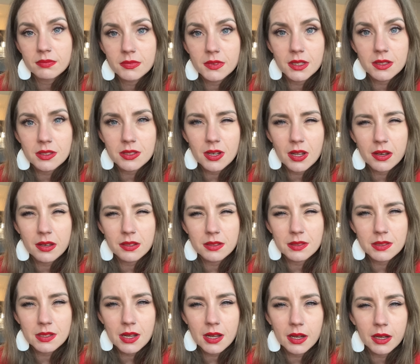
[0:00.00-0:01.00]
it's not his
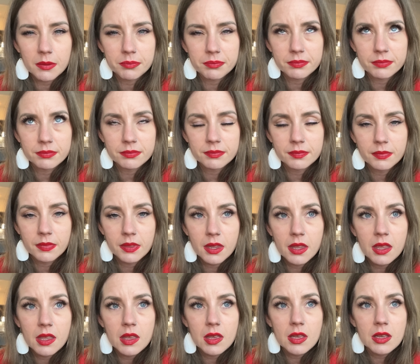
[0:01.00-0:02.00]
time.
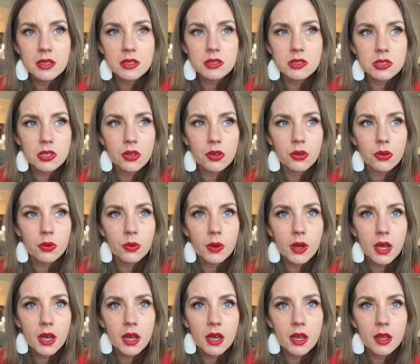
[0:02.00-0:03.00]
So,
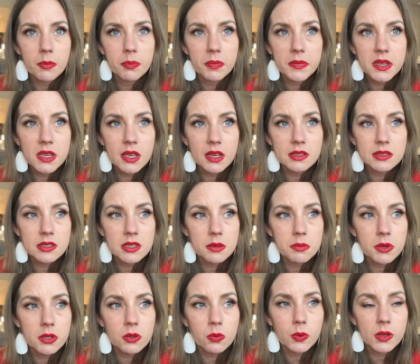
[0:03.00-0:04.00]
um, he has them
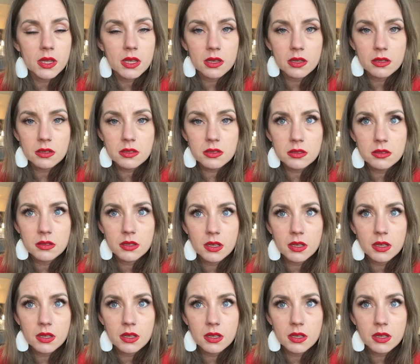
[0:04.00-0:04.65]
on the weekend.